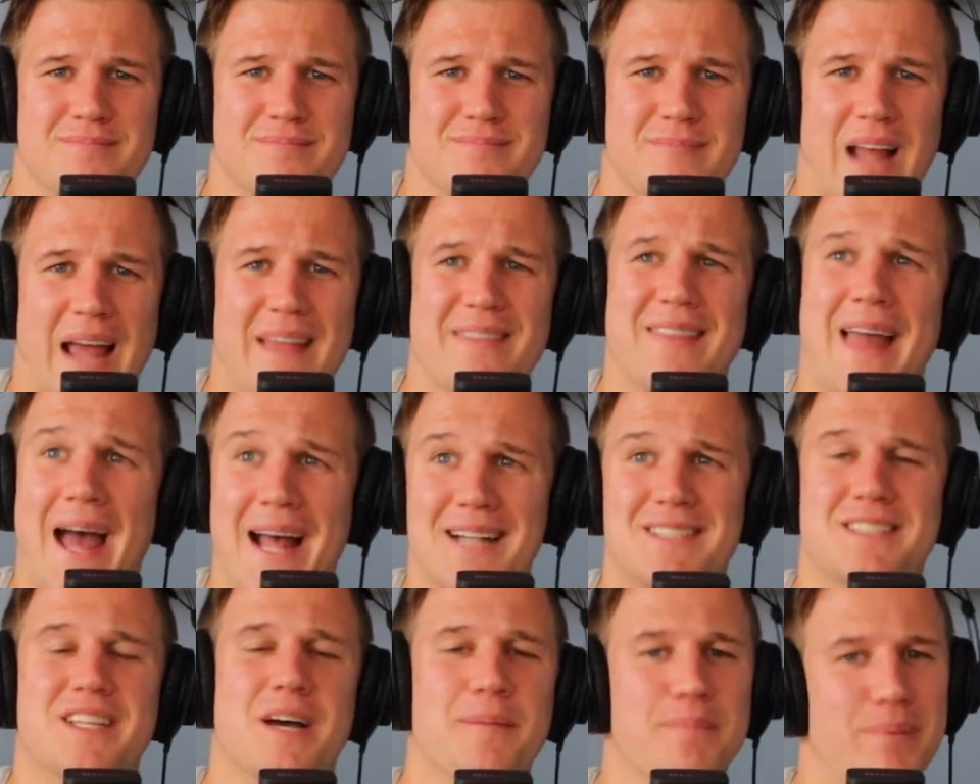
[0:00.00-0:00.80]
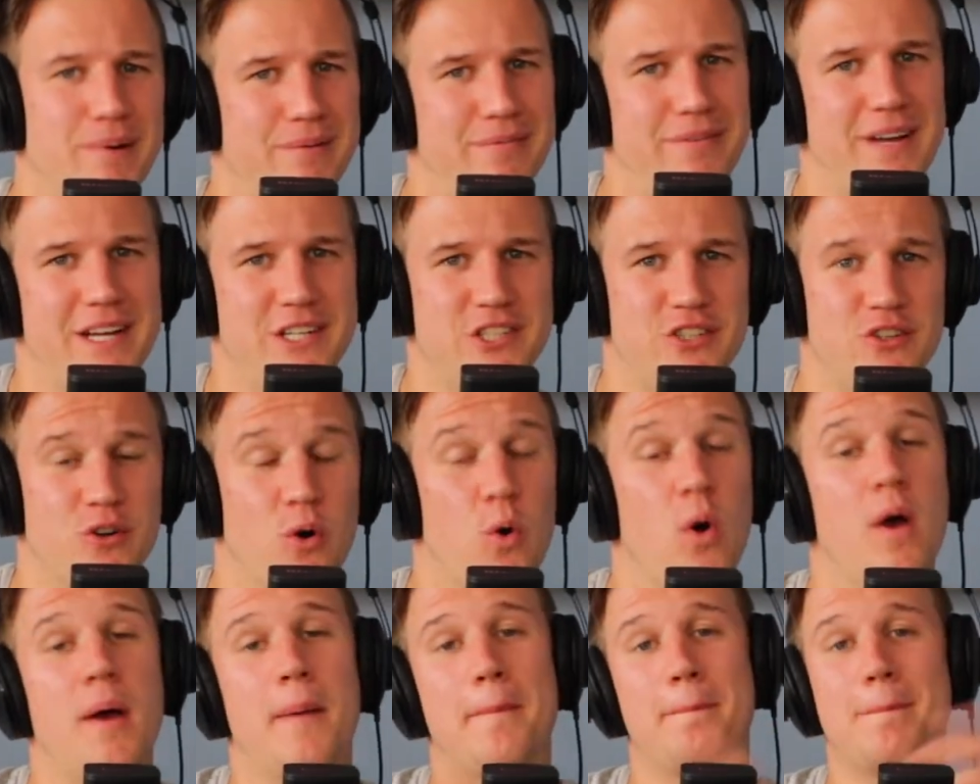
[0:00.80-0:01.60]
That's unprofessional.
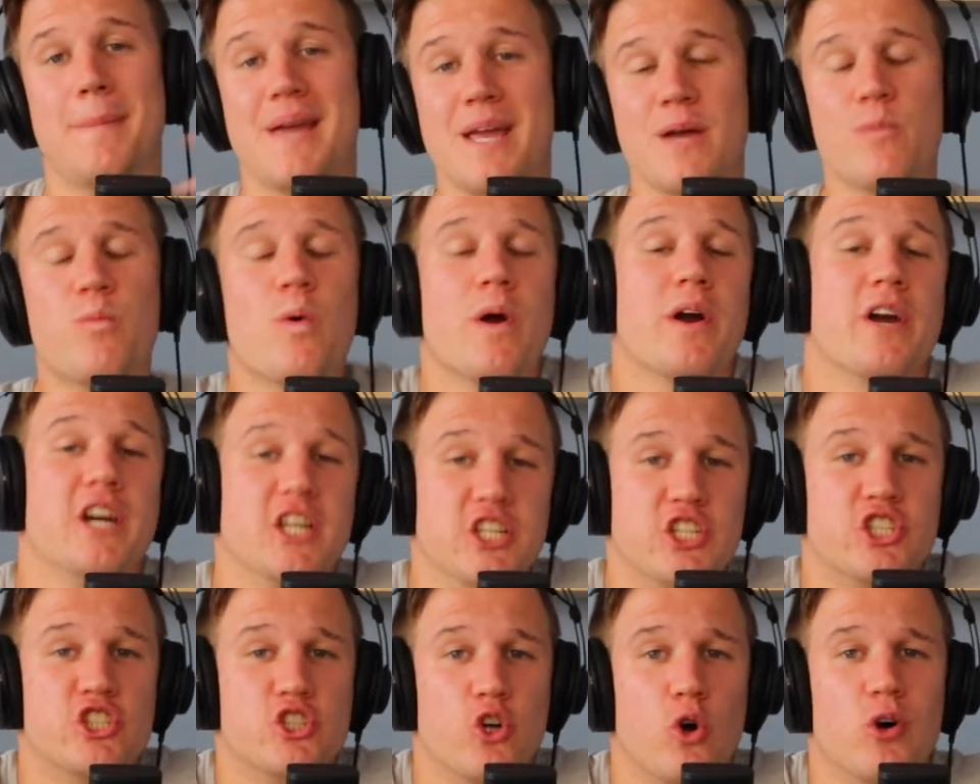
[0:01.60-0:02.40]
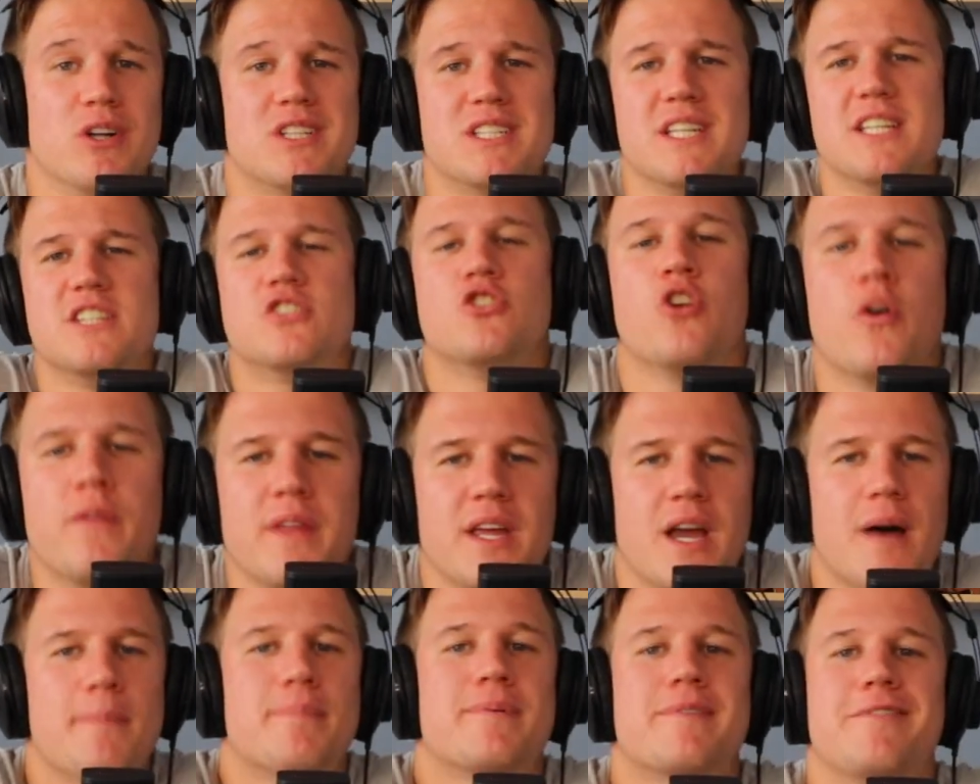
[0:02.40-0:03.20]
Me wearing shorts is not the
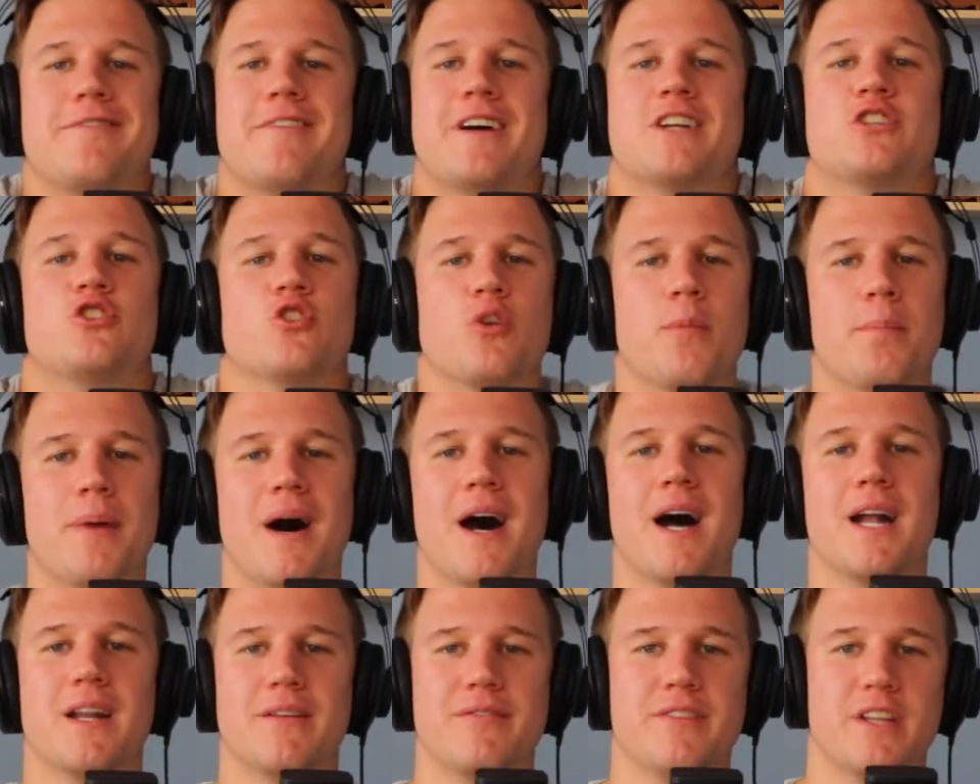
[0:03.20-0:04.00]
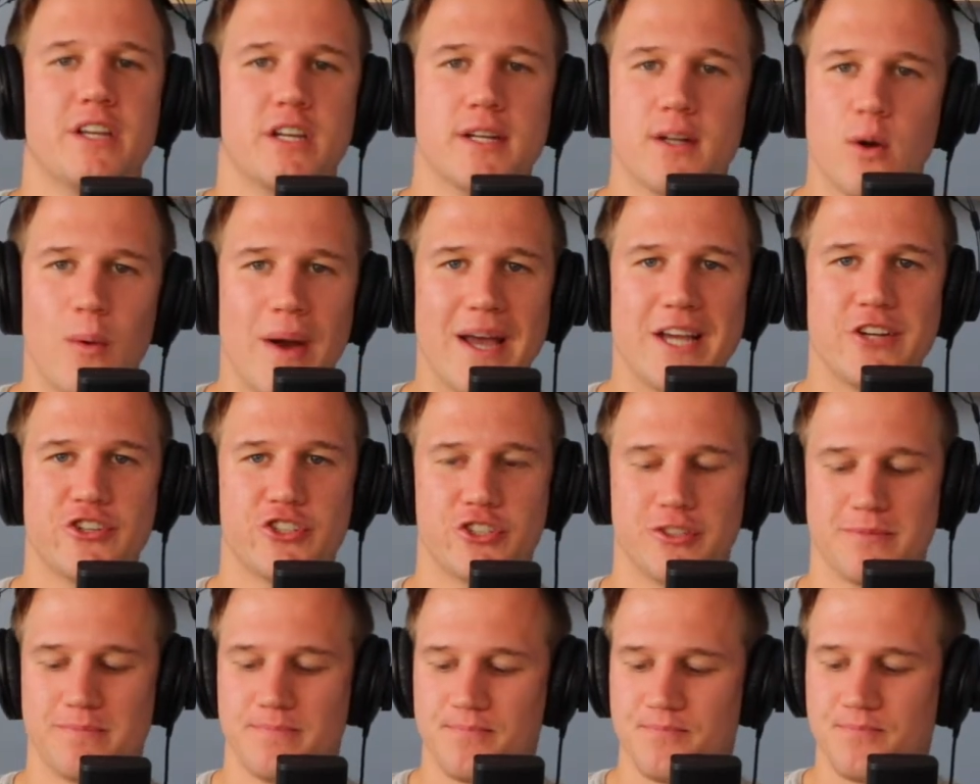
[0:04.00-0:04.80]
unprofessional part of the
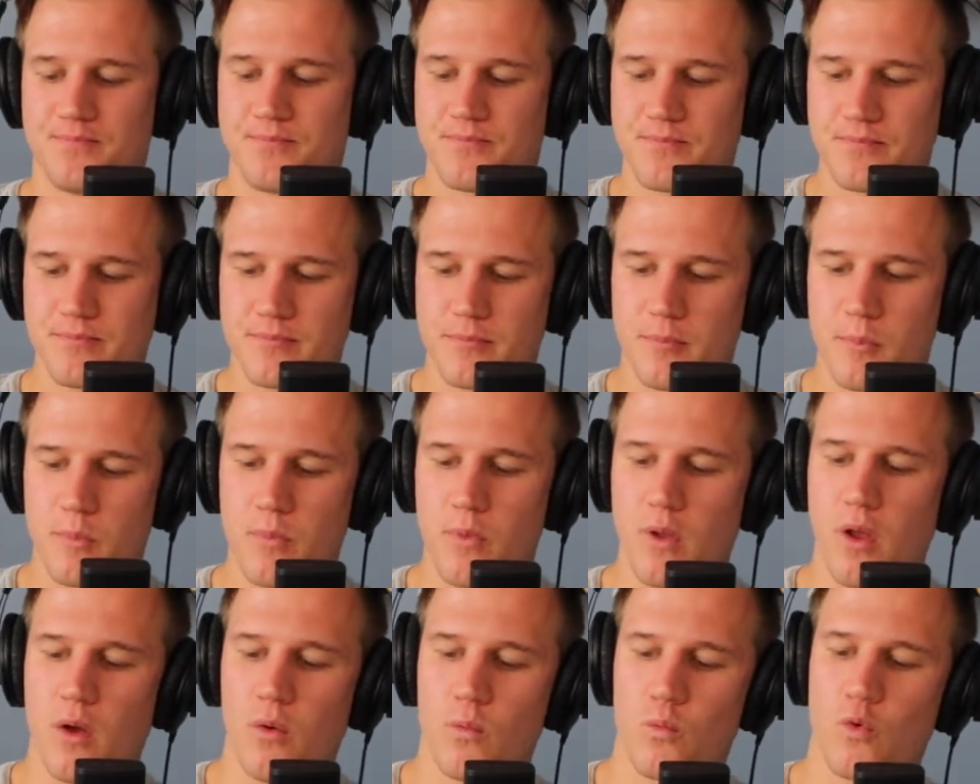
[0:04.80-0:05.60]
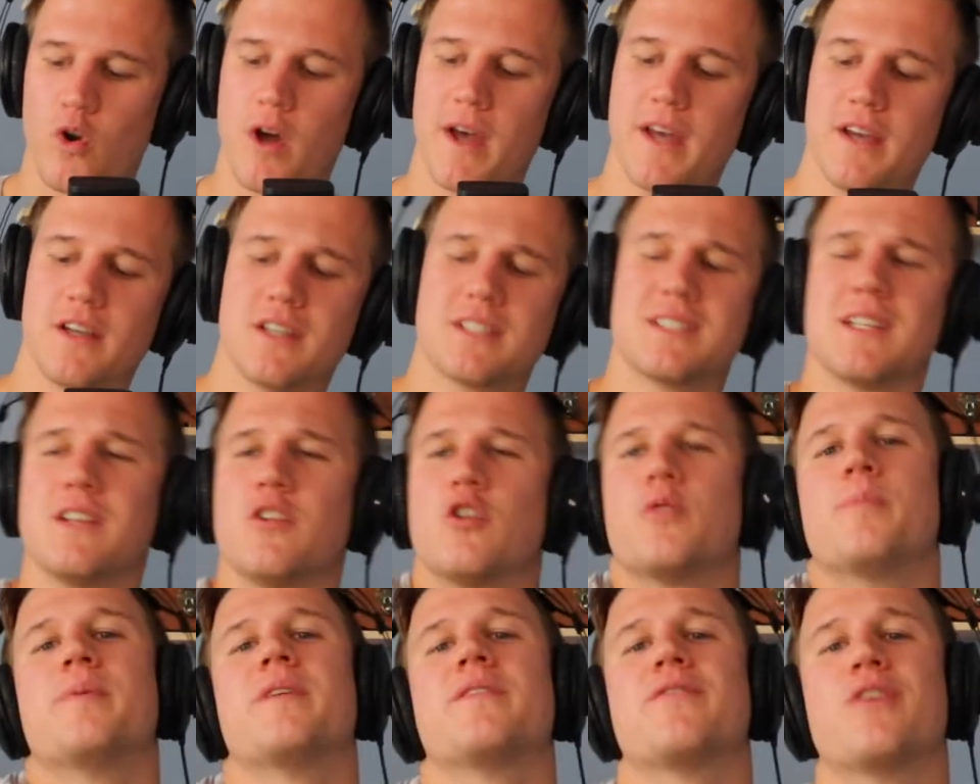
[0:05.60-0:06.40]
equation, right? Because a little
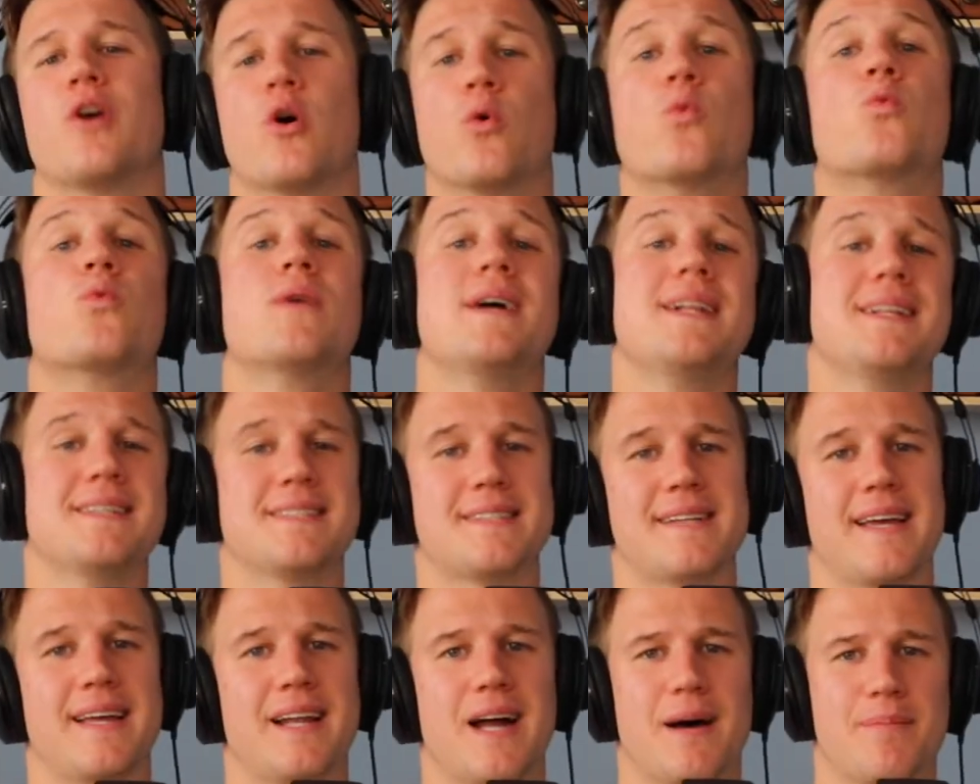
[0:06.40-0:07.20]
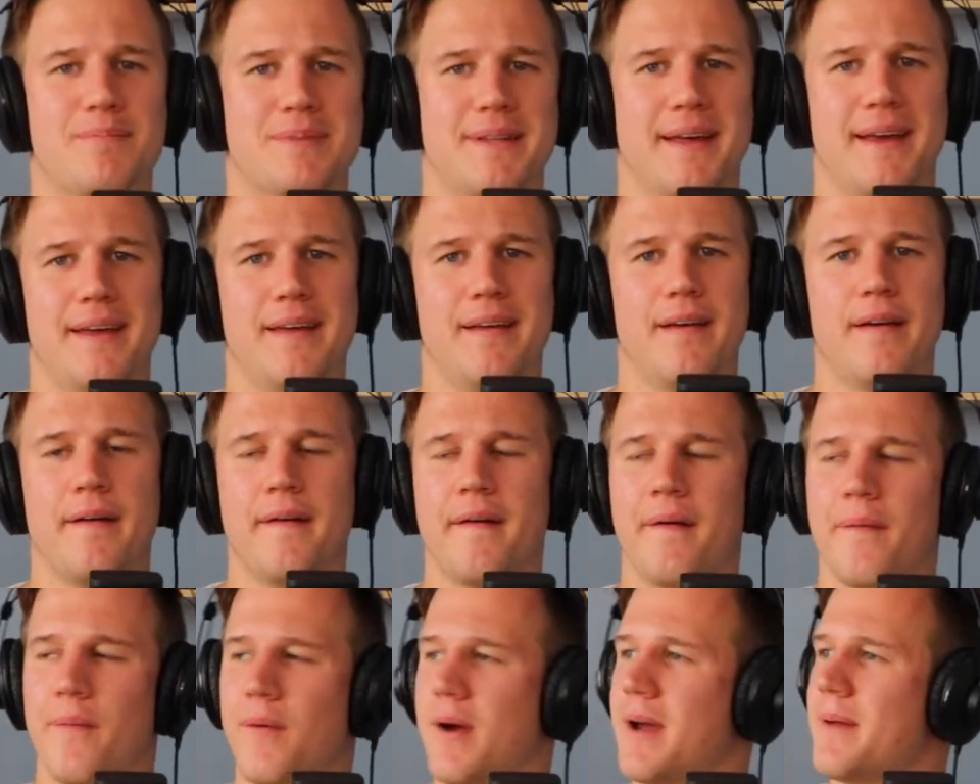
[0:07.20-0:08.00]
bit of a real estate update,
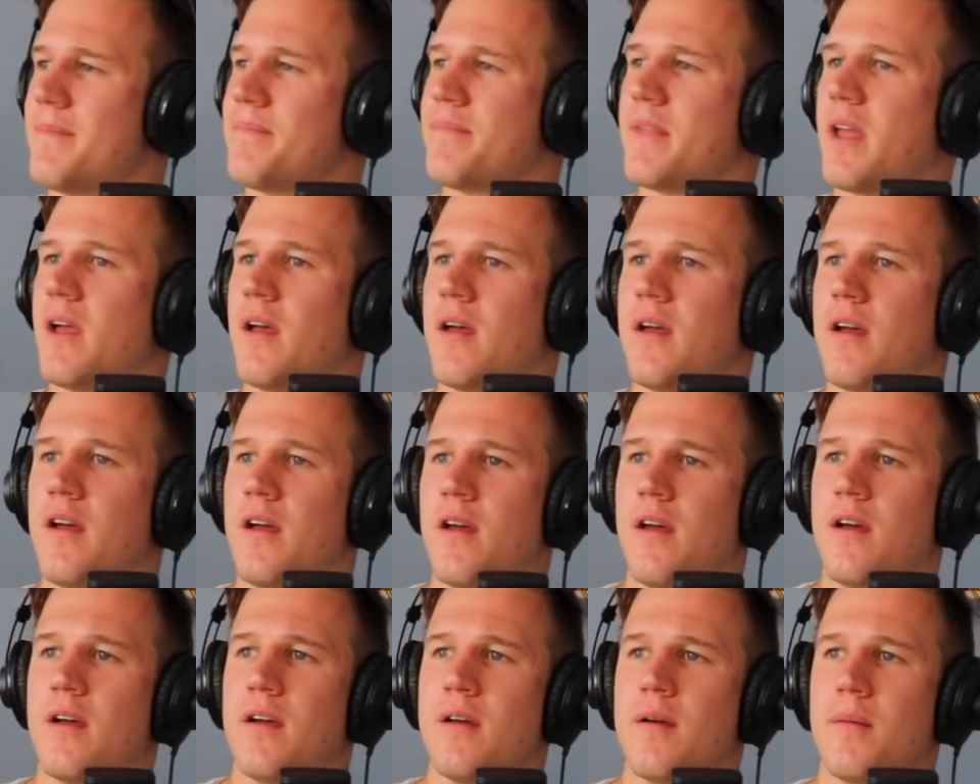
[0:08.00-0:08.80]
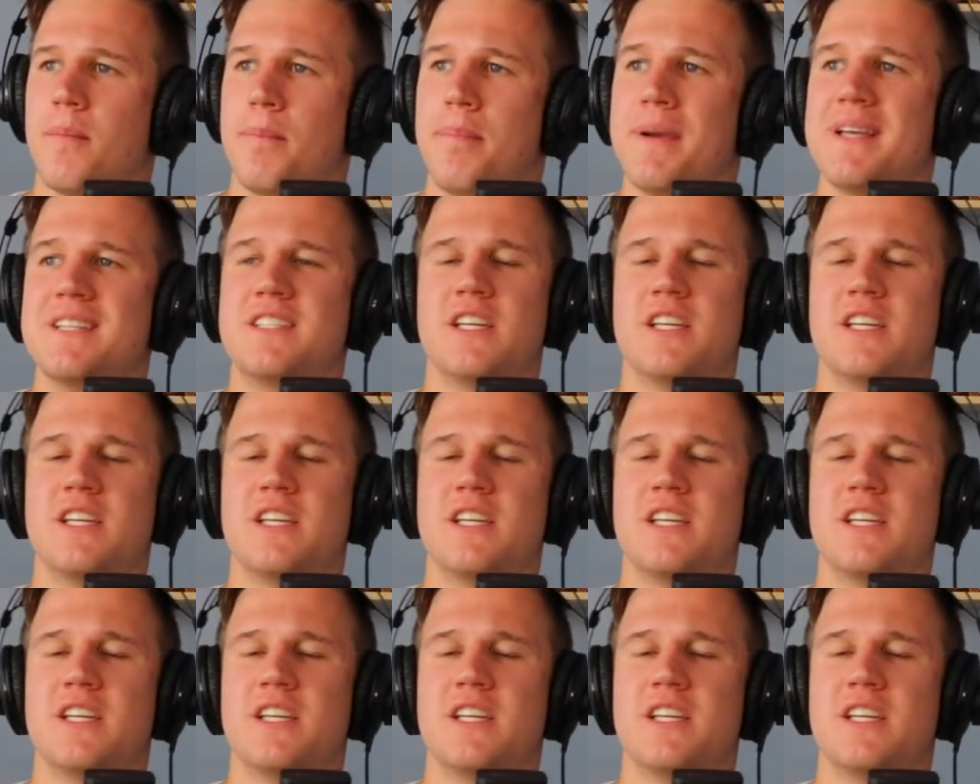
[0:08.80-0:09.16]
right? Busy